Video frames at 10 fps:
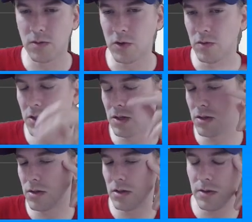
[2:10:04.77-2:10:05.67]

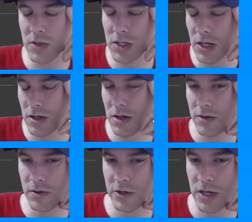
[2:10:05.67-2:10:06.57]
moment. Let me take
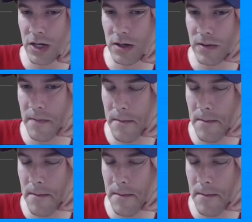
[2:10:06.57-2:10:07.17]
another look at it.